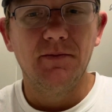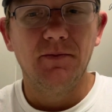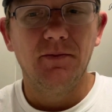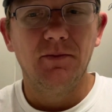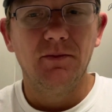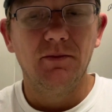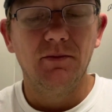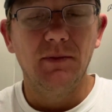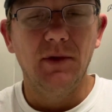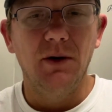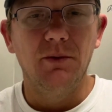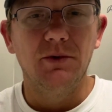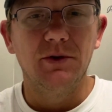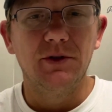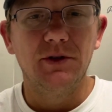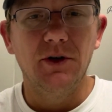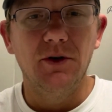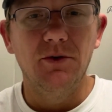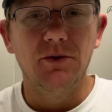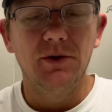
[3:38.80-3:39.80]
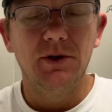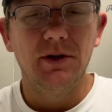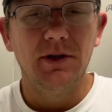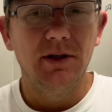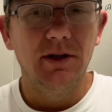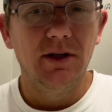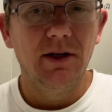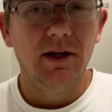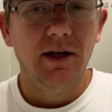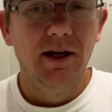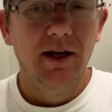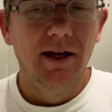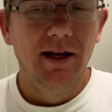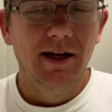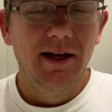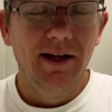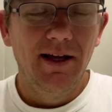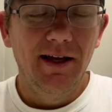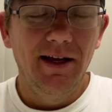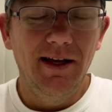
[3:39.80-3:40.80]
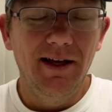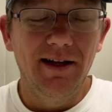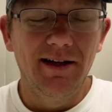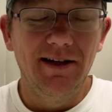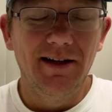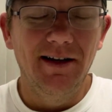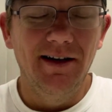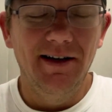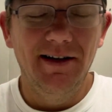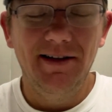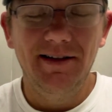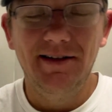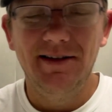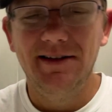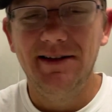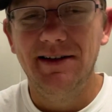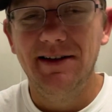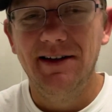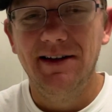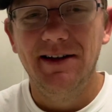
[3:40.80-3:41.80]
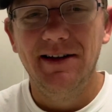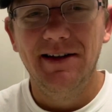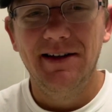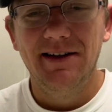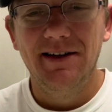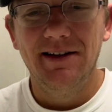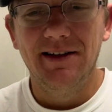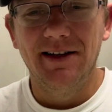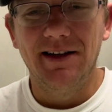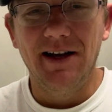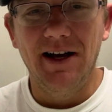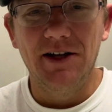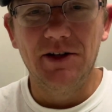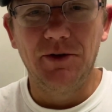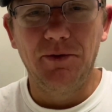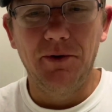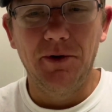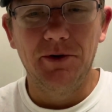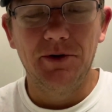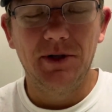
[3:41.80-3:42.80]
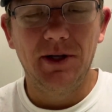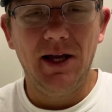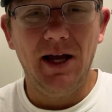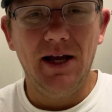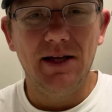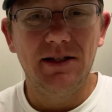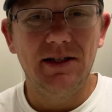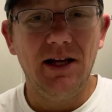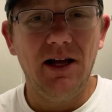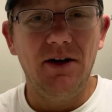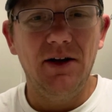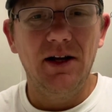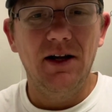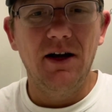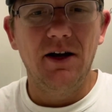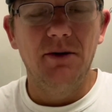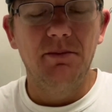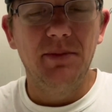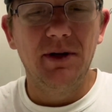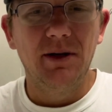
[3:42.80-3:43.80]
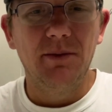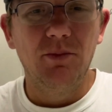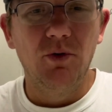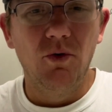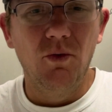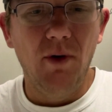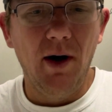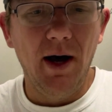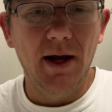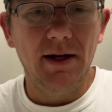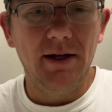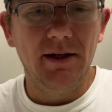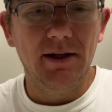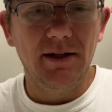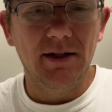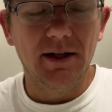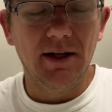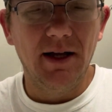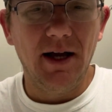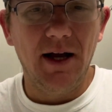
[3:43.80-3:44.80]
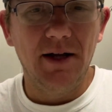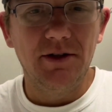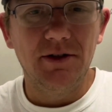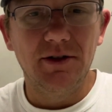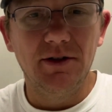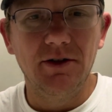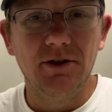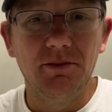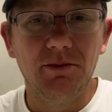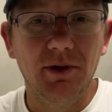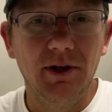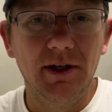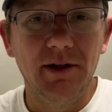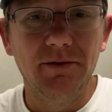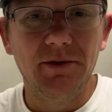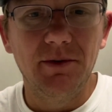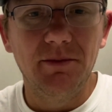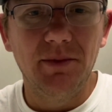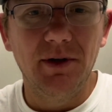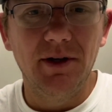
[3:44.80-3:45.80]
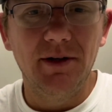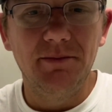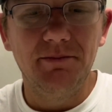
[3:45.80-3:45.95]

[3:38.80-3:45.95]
that were soaked. And the guy's first cast out, he caught a big bull whiting, and the guy just couldn't believe it. But